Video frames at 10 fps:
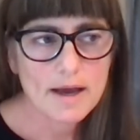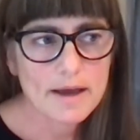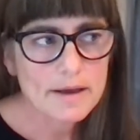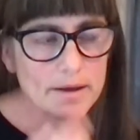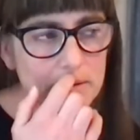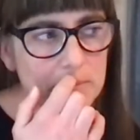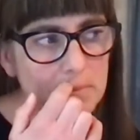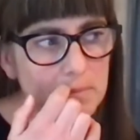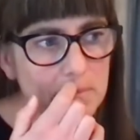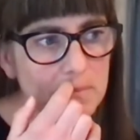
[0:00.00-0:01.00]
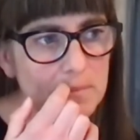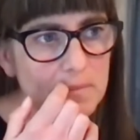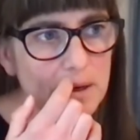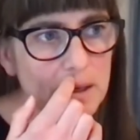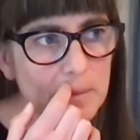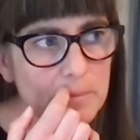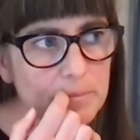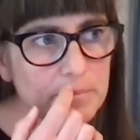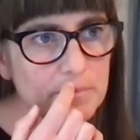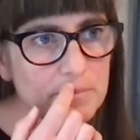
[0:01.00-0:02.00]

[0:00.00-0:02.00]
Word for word: I, um,